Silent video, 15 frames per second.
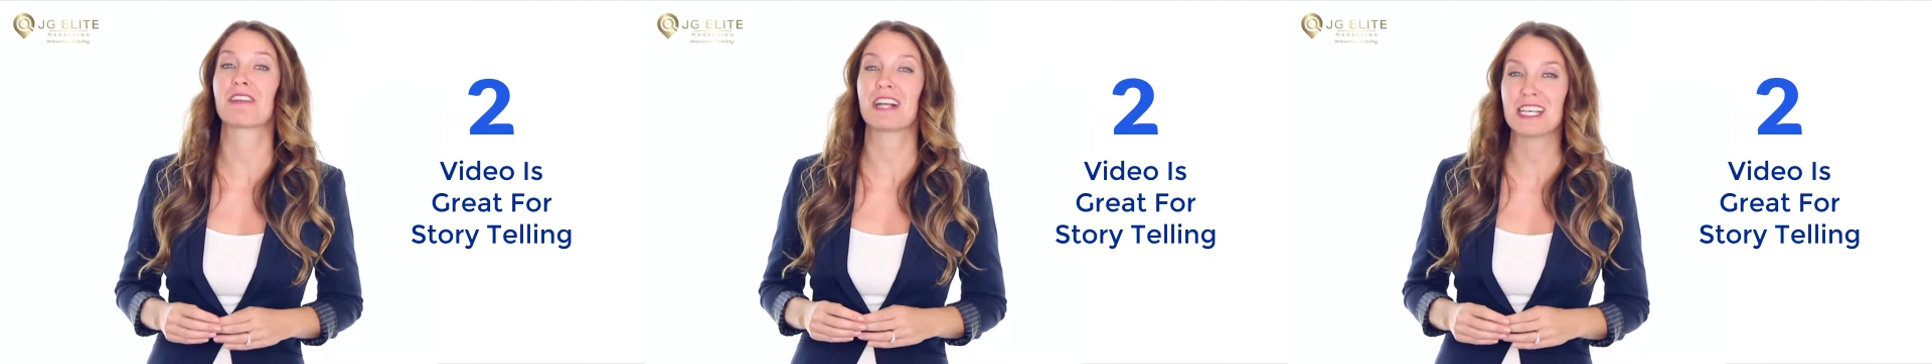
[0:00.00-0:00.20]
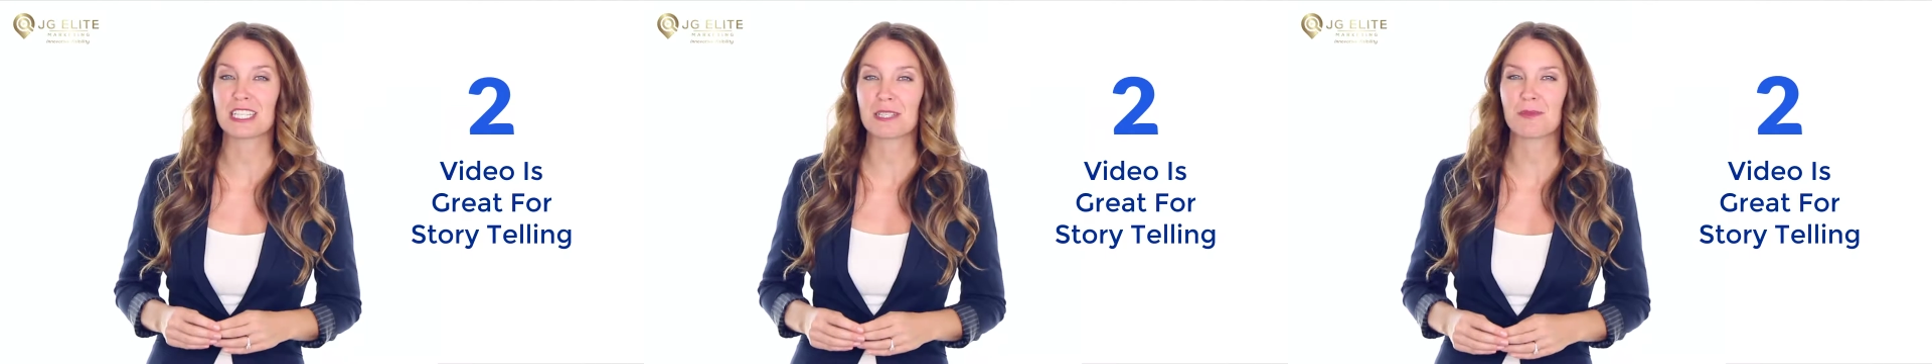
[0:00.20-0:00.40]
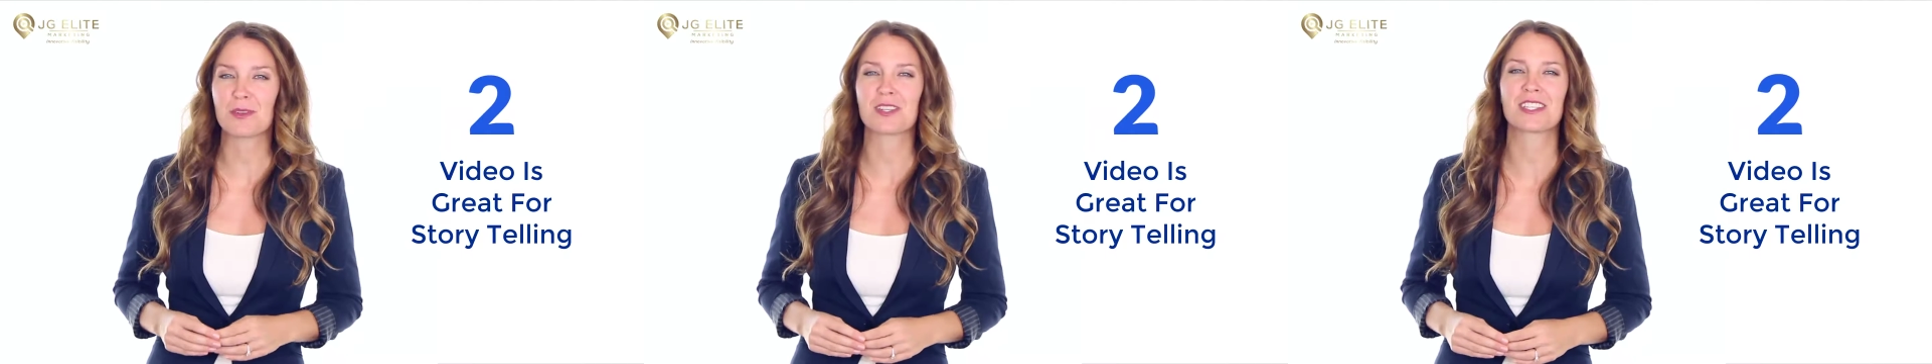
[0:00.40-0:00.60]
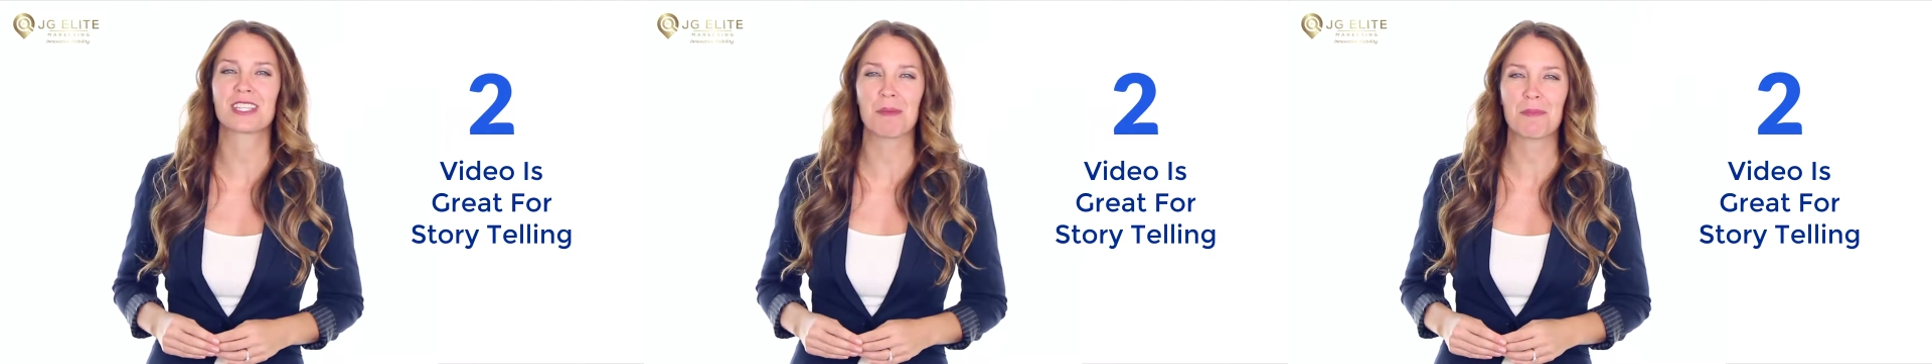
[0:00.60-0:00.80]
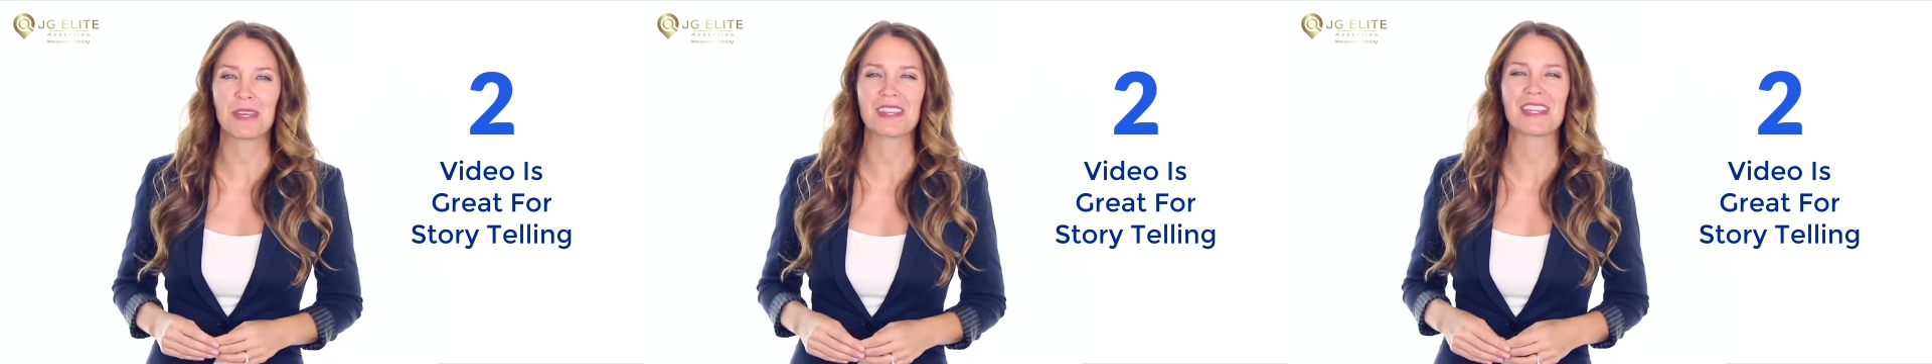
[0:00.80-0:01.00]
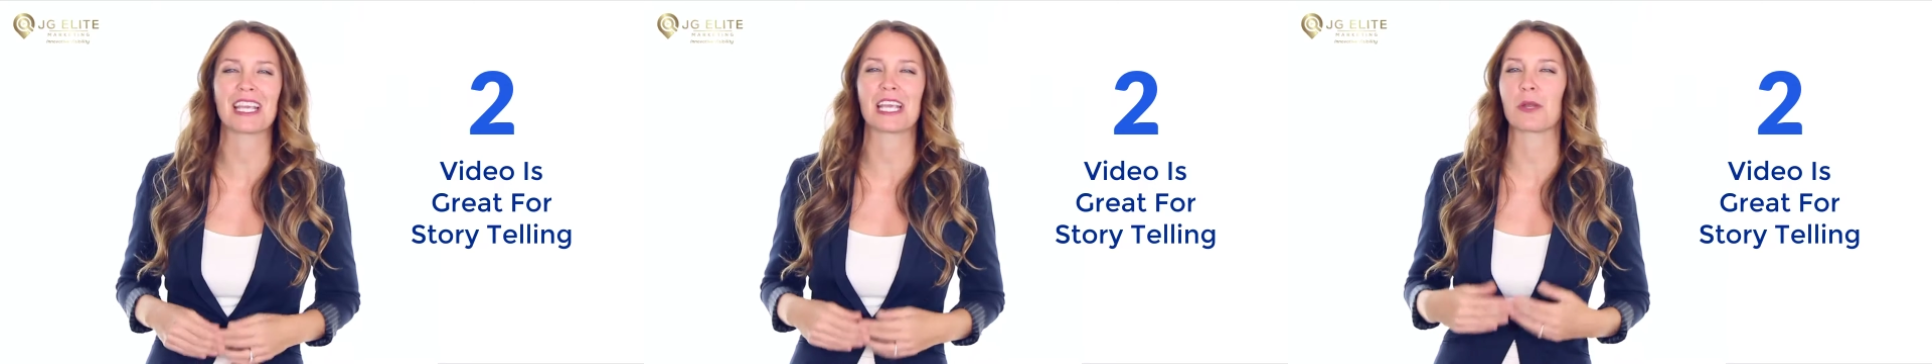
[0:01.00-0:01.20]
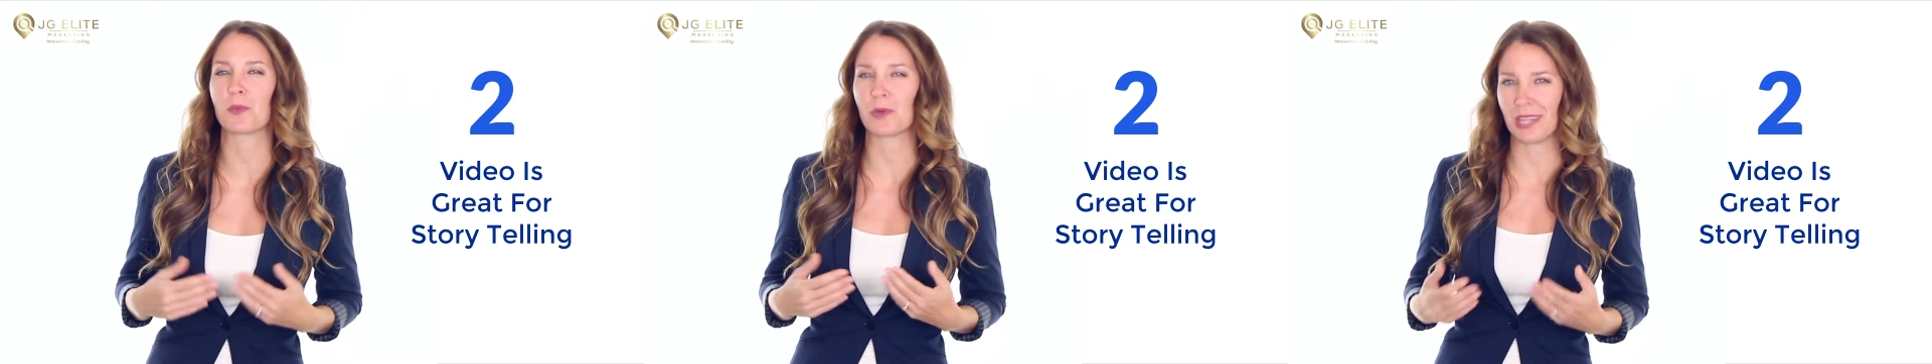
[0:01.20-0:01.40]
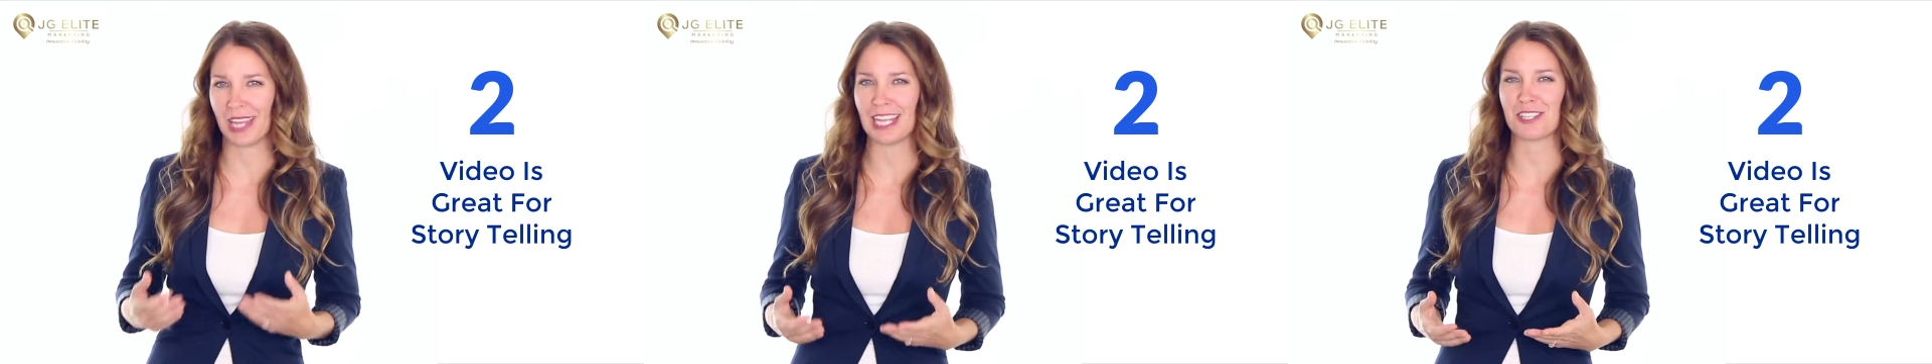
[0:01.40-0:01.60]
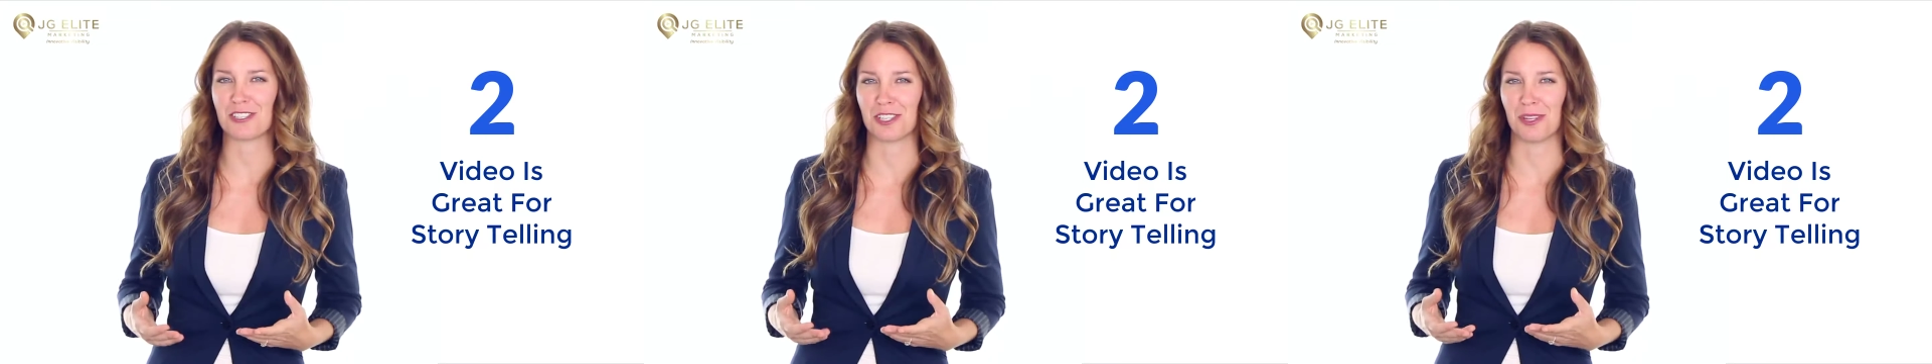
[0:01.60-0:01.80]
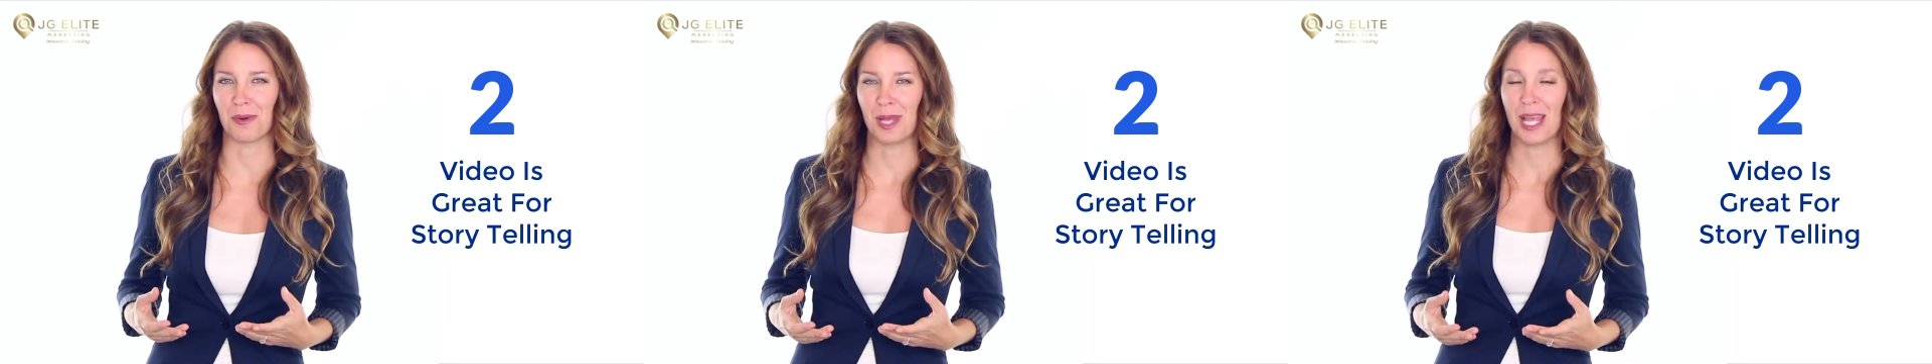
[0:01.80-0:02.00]
customers something they can relate
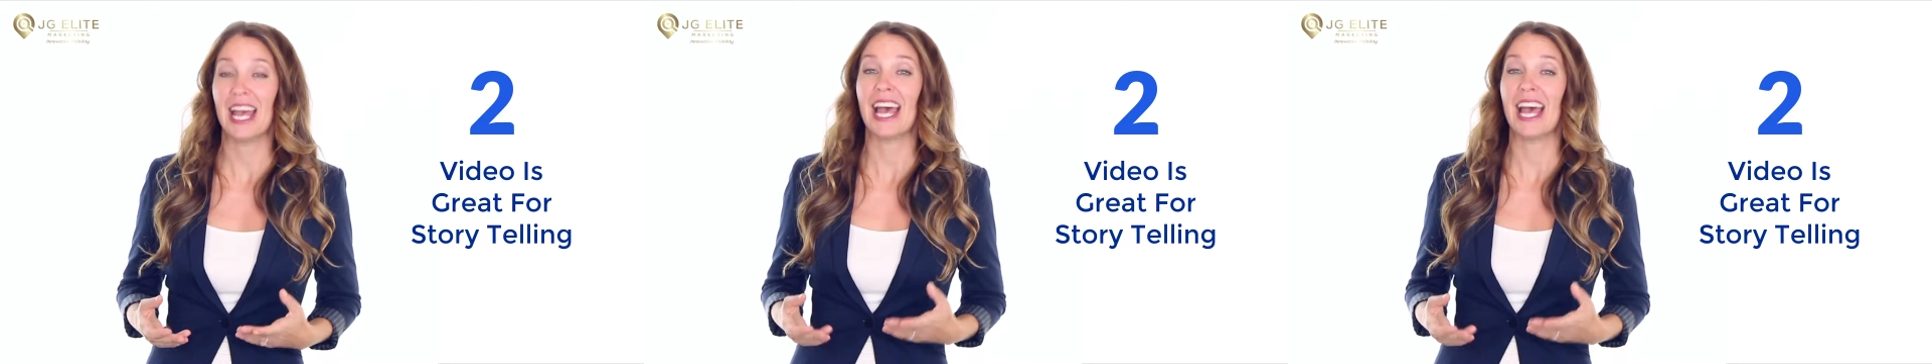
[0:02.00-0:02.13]
to